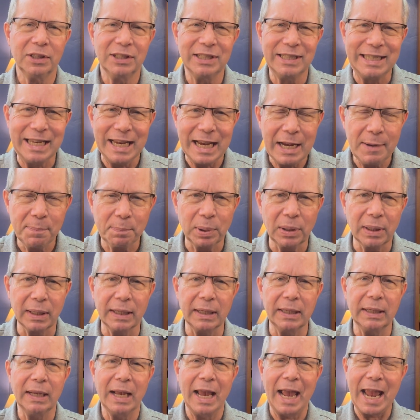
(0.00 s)

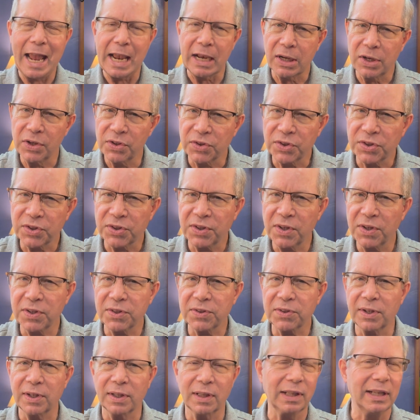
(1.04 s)
deeply and
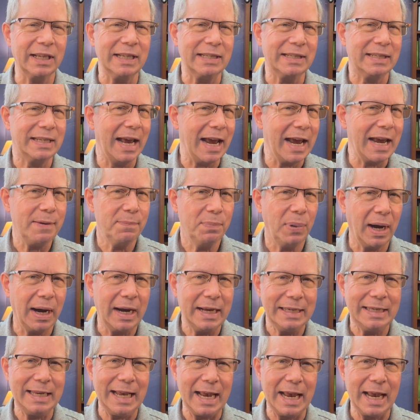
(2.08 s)
consistently day by
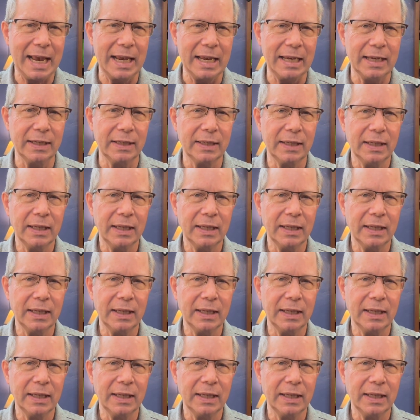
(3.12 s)
day,